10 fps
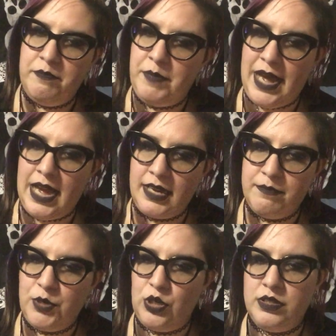bag
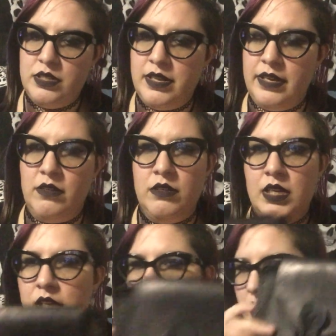purse thing,
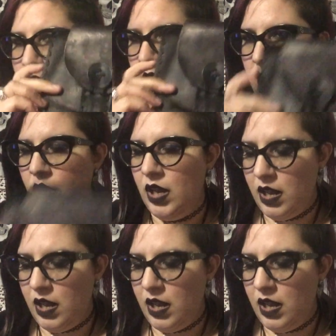you know,